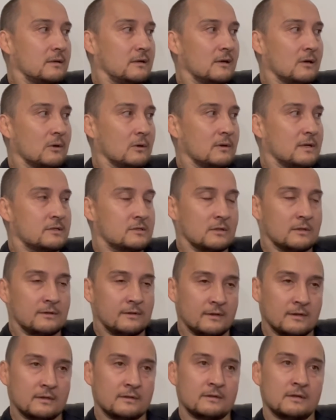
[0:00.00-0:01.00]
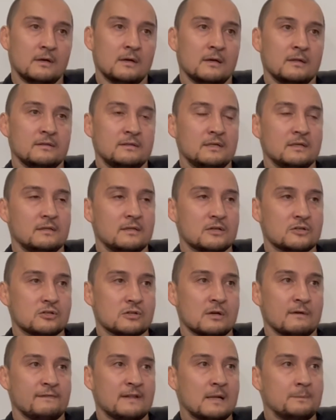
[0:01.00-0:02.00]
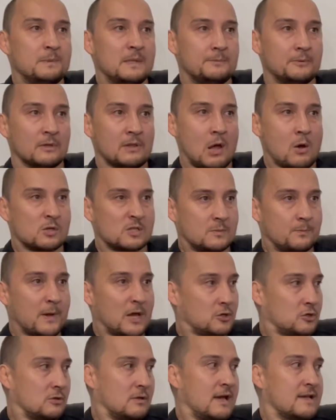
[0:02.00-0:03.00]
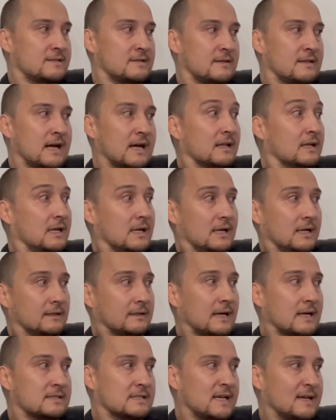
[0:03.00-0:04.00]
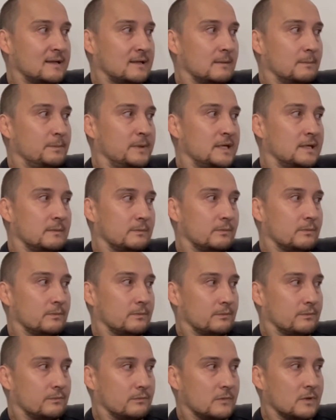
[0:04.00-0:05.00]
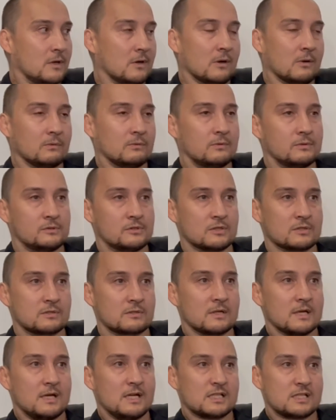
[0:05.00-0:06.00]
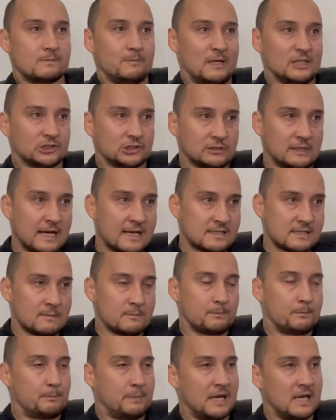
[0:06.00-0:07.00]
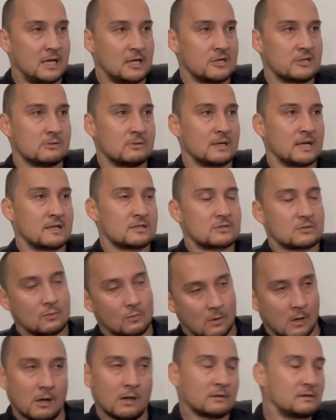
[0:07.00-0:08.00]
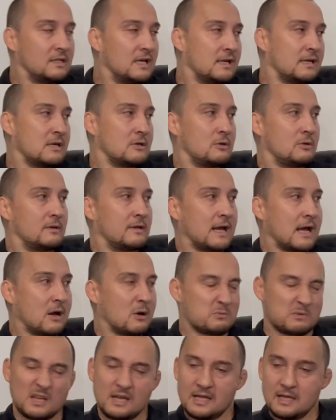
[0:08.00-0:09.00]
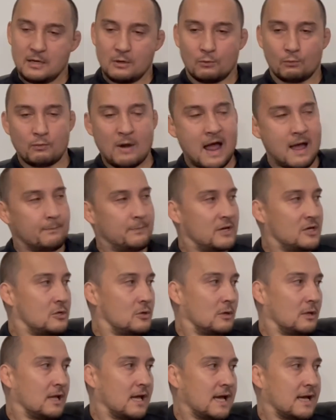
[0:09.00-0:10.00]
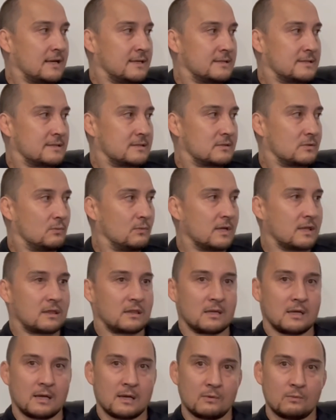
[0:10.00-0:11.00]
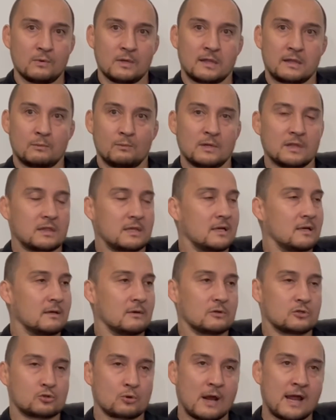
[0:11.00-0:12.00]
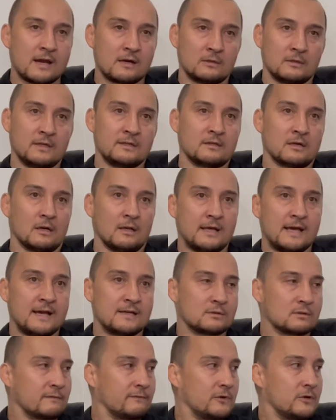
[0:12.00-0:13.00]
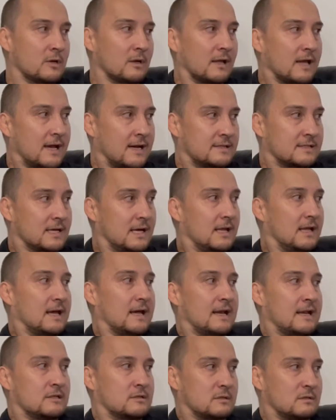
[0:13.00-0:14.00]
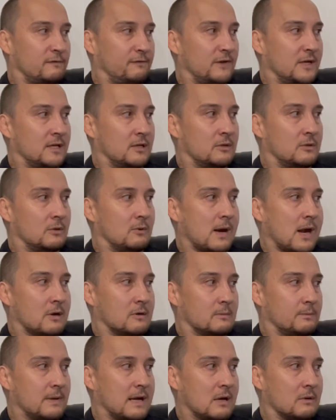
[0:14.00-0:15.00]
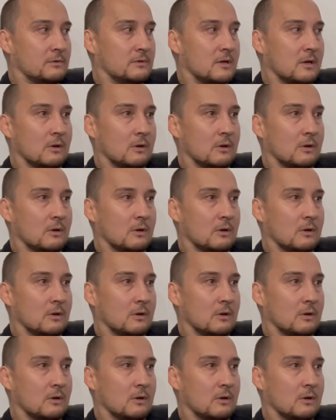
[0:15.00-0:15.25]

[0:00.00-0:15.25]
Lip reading: The addition of that. People now specialize in that. Guys like Khabib, who just specialize in pinning you against the wall, taking you down, wrapping your legs with the triangling their legs over your legs, and then just feeding you ground and pound.